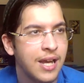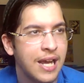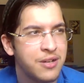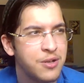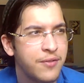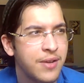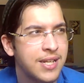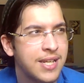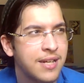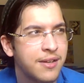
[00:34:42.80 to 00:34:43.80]
I don't know if I'm
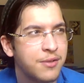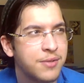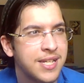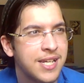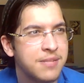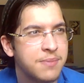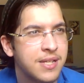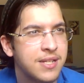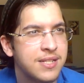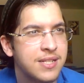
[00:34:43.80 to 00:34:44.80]
going to get it on 3DS
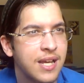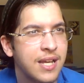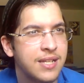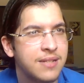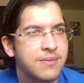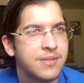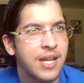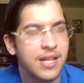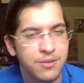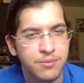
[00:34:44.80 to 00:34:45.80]
because I
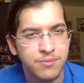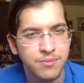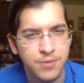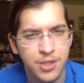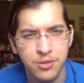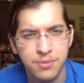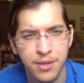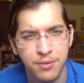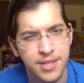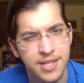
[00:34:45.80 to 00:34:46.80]
don't use
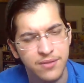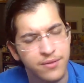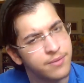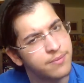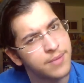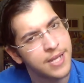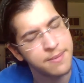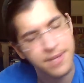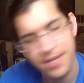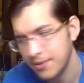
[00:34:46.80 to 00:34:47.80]
my 3DS for
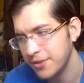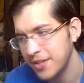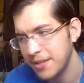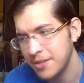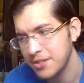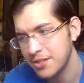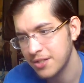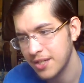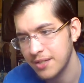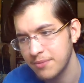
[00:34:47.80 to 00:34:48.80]
gaming all that
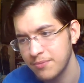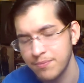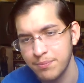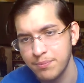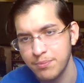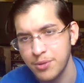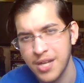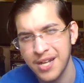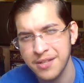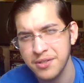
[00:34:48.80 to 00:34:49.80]
much. I do
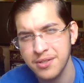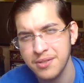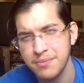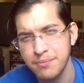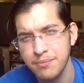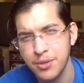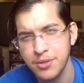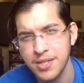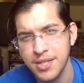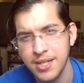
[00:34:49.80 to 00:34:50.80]
consoles
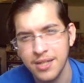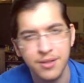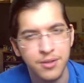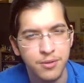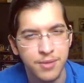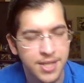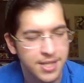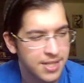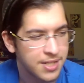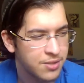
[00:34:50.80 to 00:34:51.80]
mostly. I don't know,
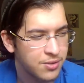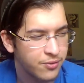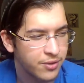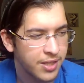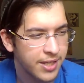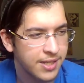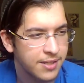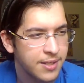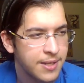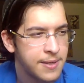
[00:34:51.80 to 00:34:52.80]
3DS I use for like
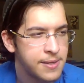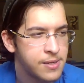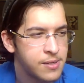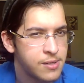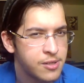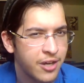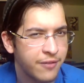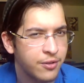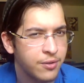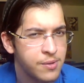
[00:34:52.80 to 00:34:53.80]

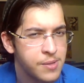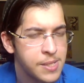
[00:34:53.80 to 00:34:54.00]
shuffle.